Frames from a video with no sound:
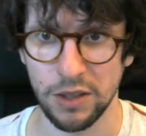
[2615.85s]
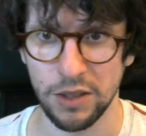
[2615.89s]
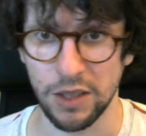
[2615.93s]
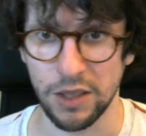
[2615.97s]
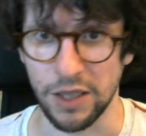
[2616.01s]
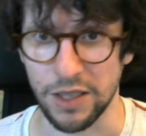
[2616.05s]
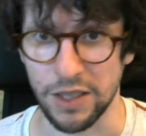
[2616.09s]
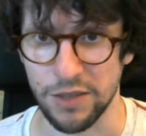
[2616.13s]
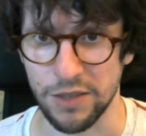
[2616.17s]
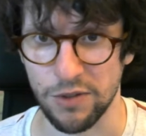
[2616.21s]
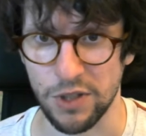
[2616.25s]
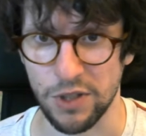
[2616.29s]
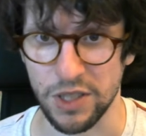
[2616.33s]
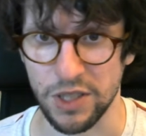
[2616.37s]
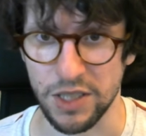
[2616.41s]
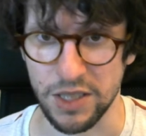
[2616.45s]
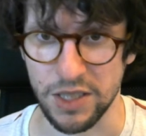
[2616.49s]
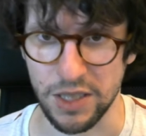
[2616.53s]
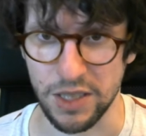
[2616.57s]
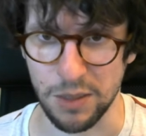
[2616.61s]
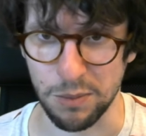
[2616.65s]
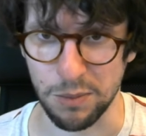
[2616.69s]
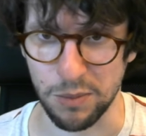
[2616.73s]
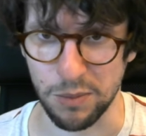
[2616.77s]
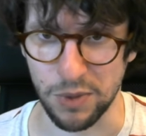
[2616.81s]
And it's very
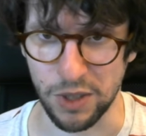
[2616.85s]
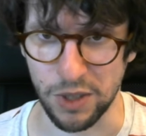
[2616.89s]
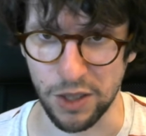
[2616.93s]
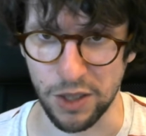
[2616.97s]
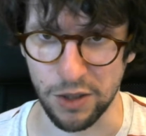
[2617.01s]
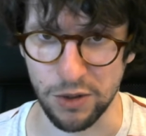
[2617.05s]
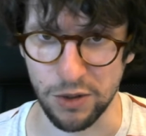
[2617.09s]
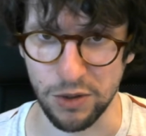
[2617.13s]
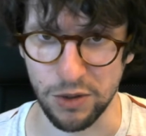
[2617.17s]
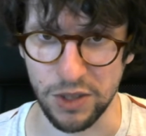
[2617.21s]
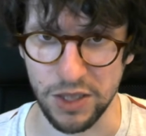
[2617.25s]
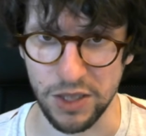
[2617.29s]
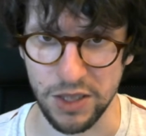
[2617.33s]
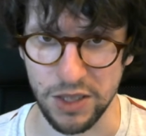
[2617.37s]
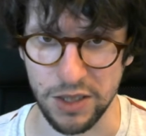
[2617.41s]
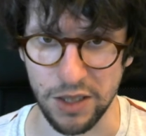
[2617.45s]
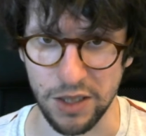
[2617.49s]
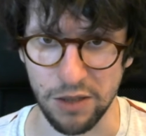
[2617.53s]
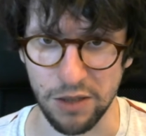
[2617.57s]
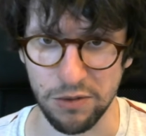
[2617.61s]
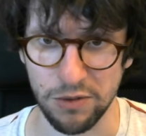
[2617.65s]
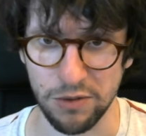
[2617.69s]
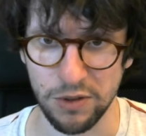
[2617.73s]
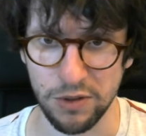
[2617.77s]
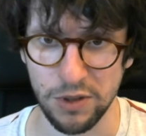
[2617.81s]
similar to this
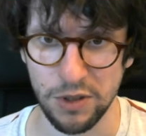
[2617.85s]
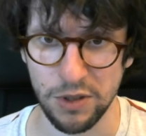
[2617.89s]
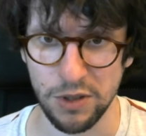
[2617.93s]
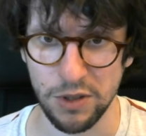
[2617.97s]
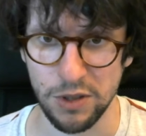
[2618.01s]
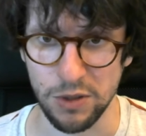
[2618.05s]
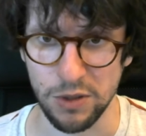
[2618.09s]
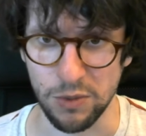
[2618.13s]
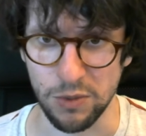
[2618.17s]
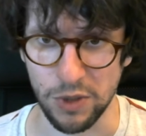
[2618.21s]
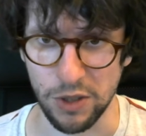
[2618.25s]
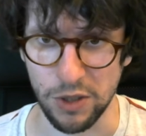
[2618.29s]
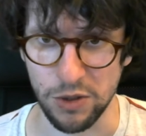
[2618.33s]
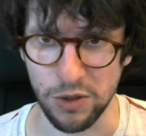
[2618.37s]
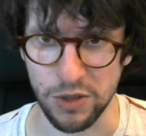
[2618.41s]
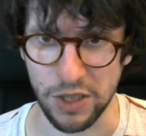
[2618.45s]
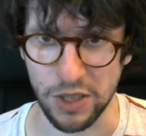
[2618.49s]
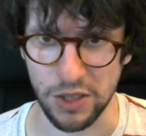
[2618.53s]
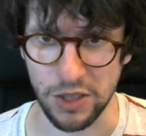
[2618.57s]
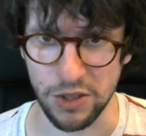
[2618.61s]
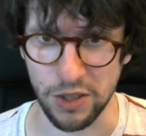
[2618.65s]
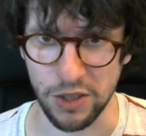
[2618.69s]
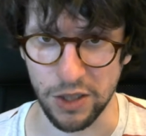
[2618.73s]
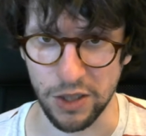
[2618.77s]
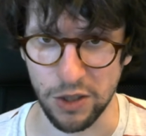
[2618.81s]
stuff. So we can just
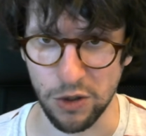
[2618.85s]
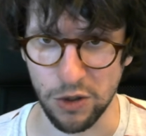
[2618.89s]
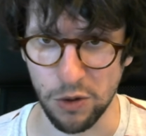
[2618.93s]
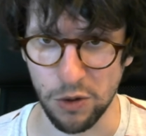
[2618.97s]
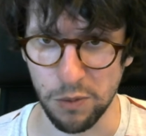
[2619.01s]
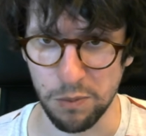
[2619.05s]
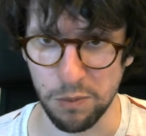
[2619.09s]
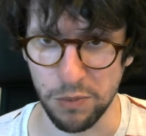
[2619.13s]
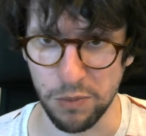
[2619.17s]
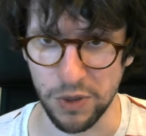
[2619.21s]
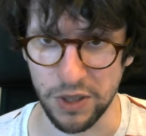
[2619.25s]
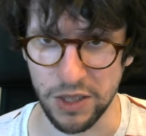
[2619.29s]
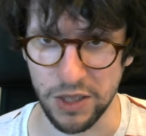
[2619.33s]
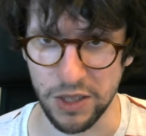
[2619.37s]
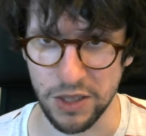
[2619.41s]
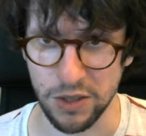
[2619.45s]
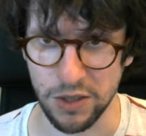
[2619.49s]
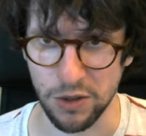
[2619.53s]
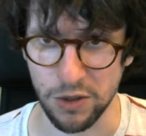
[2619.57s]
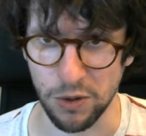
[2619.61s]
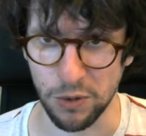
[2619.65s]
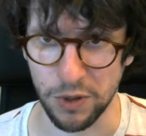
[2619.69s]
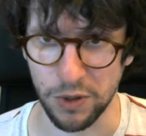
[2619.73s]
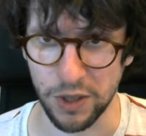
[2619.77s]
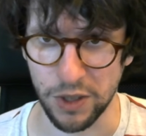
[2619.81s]
actually copy this
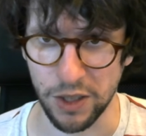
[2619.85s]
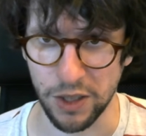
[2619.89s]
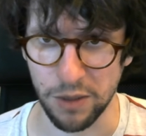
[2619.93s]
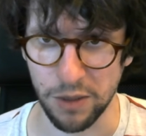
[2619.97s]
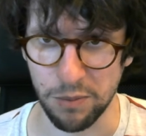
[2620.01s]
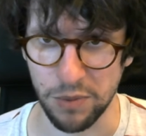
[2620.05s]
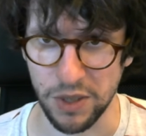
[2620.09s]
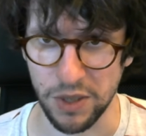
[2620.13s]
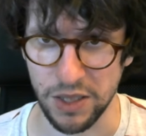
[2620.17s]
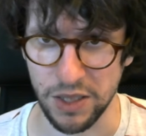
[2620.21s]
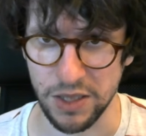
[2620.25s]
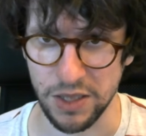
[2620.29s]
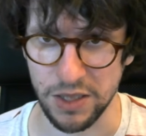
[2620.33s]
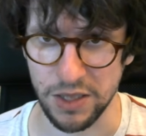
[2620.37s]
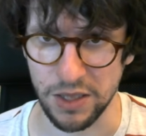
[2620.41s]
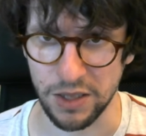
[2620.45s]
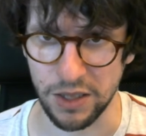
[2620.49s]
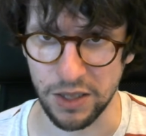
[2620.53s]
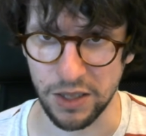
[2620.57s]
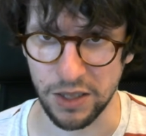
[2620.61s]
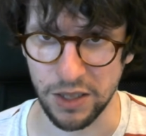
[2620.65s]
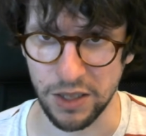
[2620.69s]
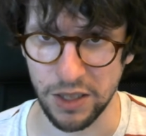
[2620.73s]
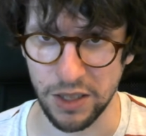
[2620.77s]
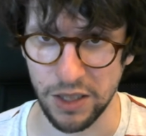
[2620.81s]
code here, paste it
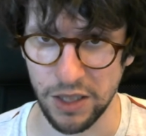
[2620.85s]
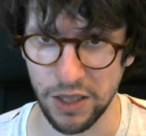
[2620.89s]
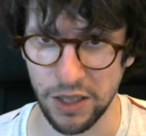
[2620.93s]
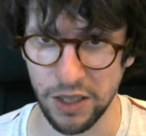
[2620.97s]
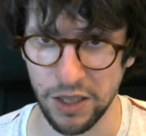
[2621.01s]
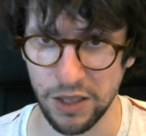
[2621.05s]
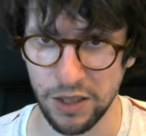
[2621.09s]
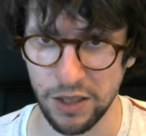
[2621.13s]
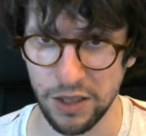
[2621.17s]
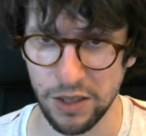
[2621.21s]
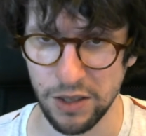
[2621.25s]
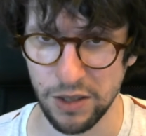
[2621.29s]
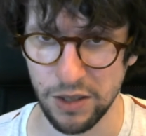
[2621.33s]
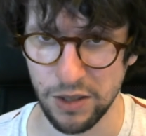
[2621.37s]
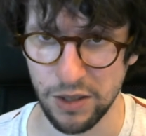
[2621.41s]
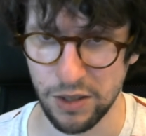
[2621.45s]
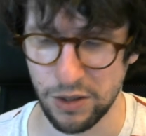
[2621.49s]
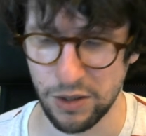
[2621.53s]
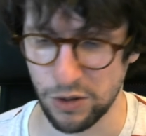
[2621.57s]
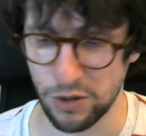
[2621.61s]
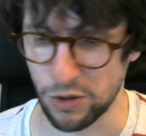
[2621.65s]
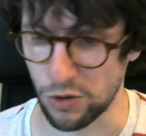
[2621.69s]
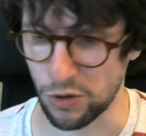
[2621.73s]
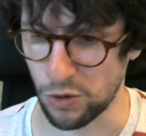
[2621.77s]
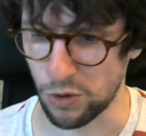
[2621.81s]
in here.
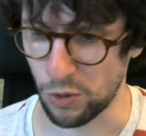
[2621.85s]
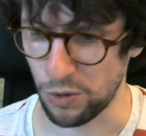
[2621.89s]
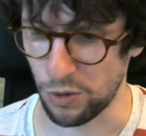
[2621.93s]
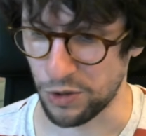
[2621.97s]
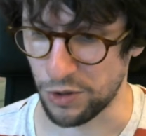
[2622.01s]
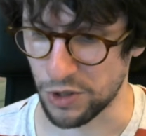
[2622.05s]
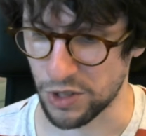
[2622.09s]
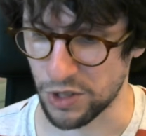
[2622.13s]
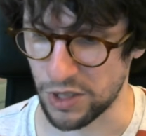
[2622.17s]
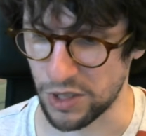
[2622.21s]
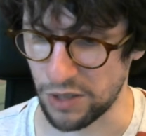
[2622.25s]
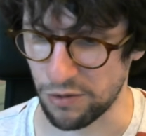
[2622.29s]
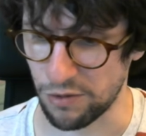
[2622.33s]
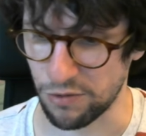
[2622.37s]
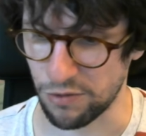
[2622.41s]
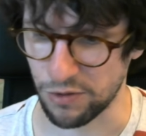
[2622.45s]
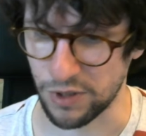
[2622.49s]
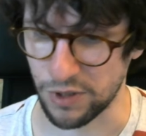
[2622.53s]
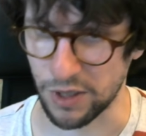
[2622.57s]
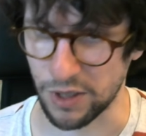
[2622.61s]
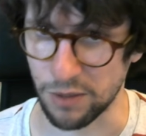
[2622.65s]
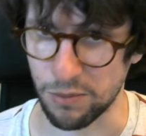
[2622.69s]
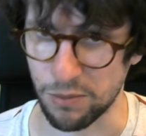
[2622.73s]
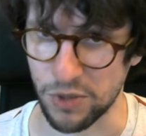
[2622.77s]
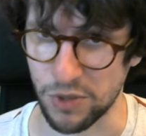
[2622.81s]
You can hold shift
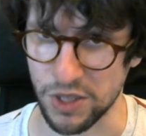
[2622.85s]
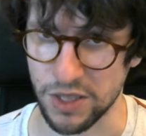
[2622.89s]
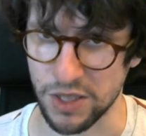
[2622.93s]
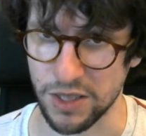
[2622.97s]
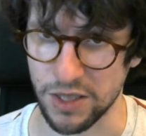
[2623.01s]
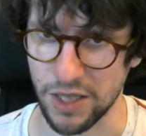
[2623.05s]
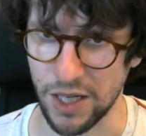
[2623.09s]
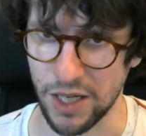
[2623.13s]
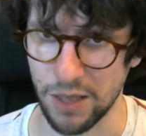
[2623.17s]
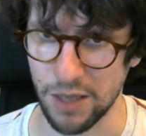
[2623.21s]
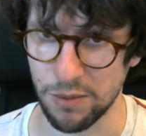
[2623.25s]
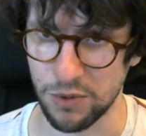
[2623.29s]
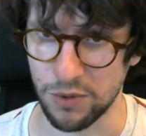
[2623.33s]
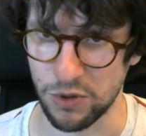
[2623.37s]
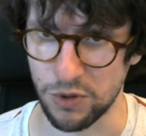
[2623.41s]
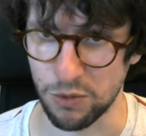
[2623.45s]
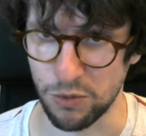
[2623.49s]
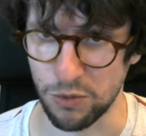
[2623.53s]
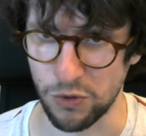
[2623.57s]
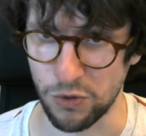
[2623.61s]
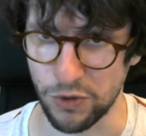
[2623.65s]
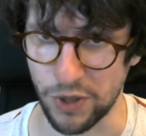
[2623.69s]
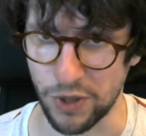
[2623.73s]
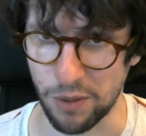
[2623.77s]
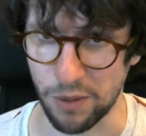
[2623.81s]
and press tab to
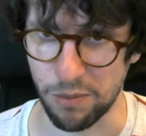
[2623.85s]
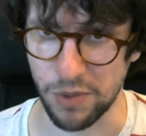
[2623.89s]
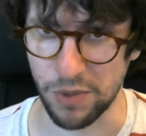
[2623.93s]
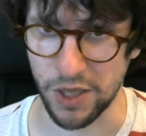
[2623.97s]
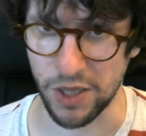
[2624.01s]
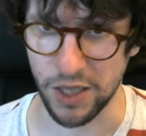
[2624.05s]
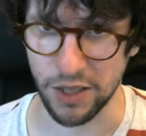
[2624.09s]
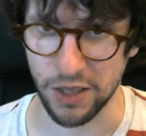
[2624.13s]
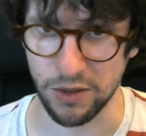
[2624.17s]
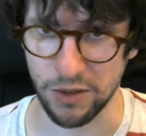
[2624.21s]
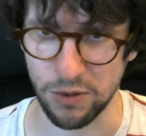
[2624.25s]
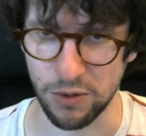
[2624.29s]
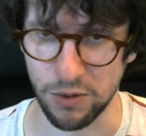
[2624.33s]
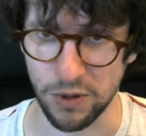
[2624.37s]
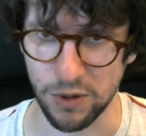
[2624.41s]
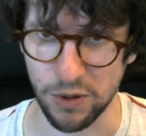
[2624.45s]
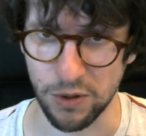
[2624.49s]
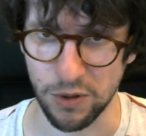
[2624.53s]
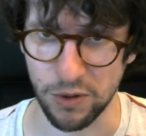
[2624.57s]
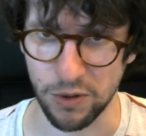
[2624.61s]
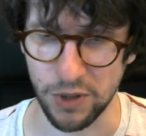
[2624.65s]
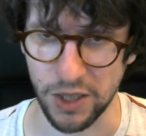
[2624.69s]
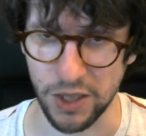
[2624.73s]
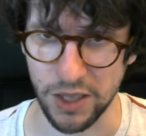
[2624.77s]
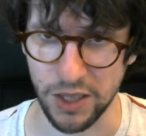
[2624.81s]
move it back to the
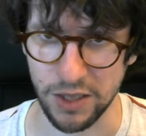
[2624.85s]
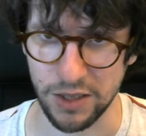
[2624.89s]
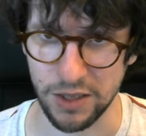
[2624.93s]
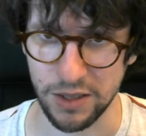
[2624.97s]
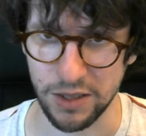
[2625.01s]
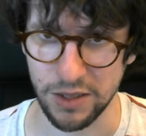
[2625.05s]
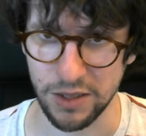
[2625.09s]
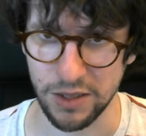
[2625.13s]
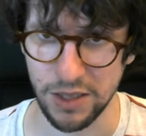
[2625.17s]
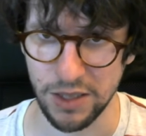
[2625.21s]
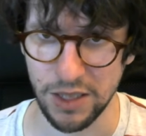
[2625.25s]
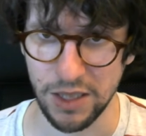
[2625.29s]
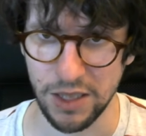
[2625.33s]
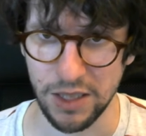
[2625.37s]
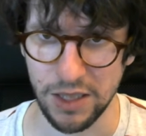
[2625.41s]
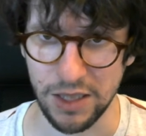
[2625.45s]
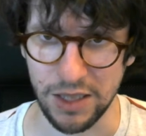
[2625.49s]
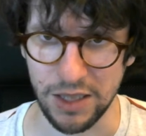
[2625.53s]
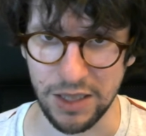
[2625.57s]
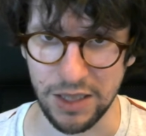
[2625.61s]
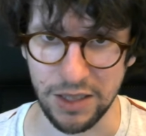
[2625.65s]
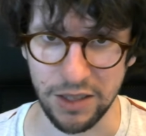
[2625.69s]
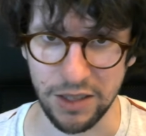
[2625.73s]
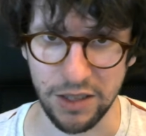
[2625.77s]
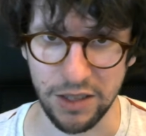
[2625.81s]
correct
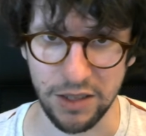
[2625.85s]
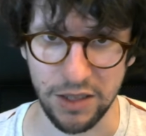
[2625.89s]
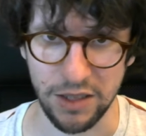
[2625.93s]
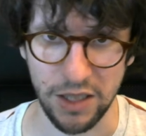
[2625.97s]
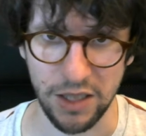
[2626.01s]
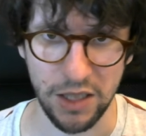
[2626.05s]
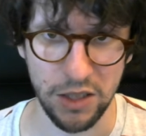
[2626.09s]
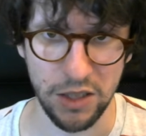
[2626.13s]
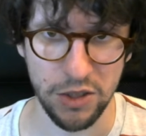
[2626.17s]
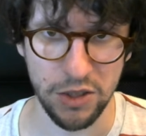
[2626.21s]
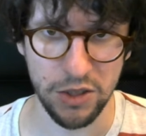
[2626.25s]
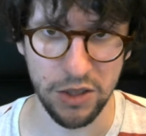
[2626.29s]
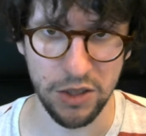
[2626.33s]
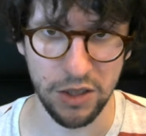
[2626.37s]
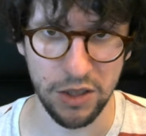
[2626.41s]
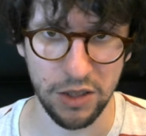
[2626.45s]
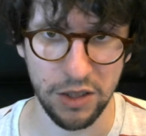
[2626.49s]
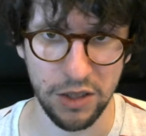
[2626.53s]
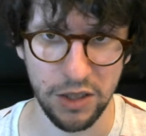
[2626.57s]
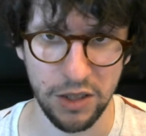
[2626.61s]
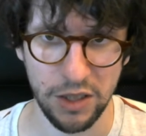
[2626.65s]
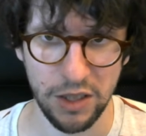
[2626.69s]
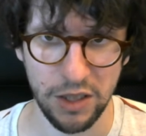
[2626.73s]
indentation.